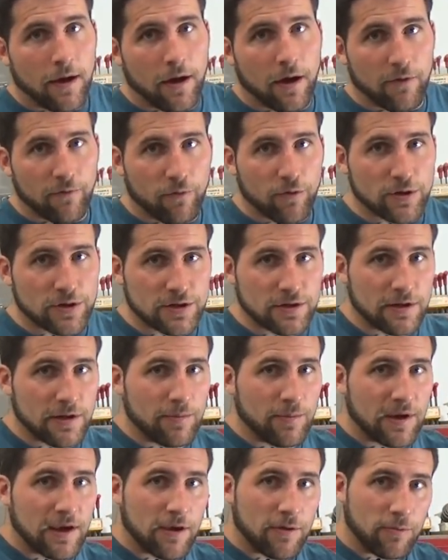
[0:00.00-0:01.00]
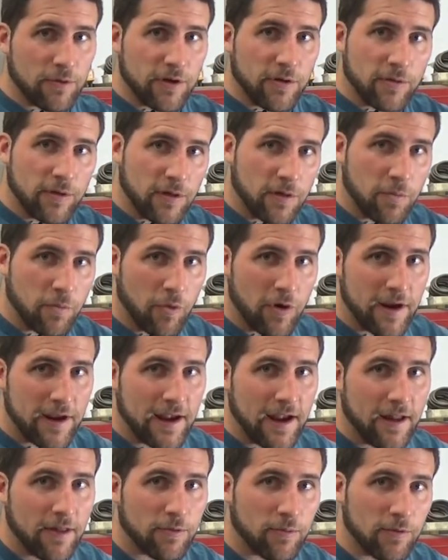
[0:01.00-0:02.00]
Unfortunately, because we're using spray
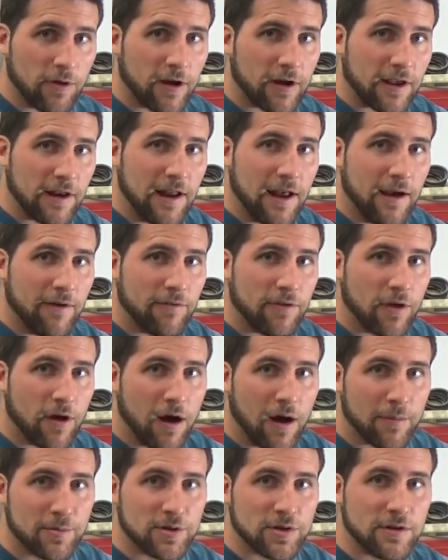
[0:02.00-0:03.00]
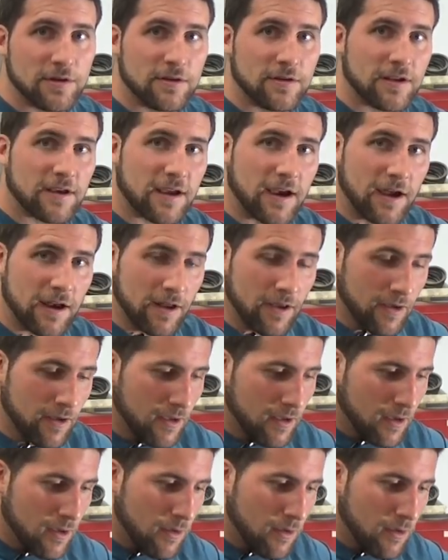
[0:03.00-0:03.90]
cans, we're not going to have the option to kind of